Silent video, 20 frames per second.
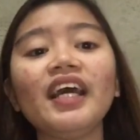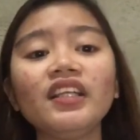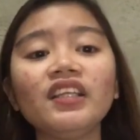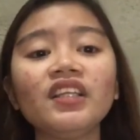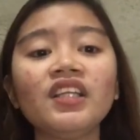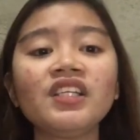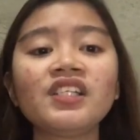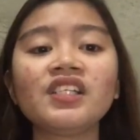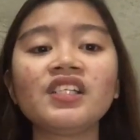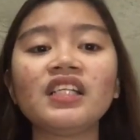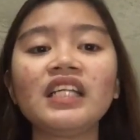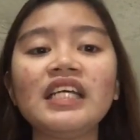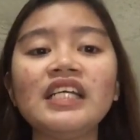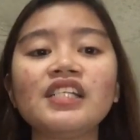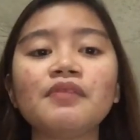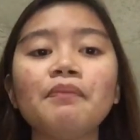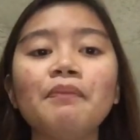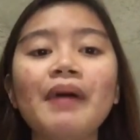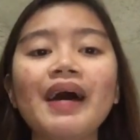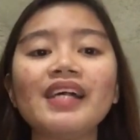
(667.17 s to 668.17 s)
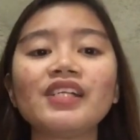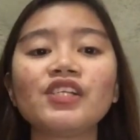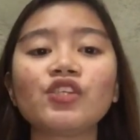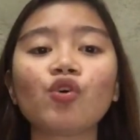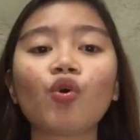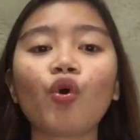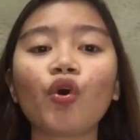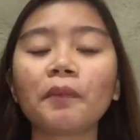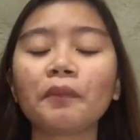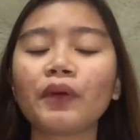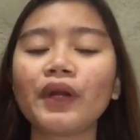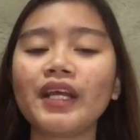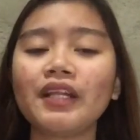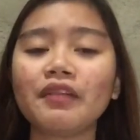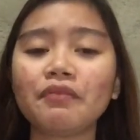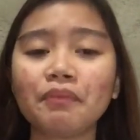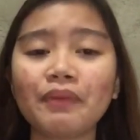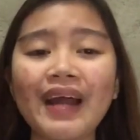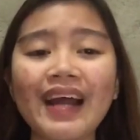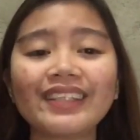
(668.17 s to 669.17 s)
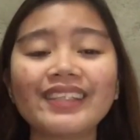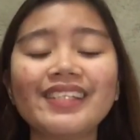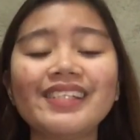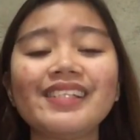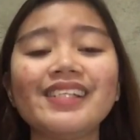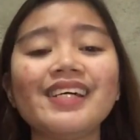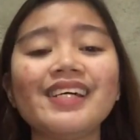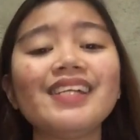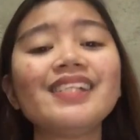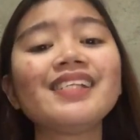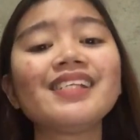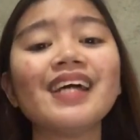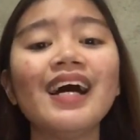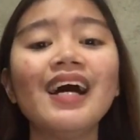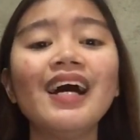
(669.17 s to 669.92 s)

industry's best corporate practices,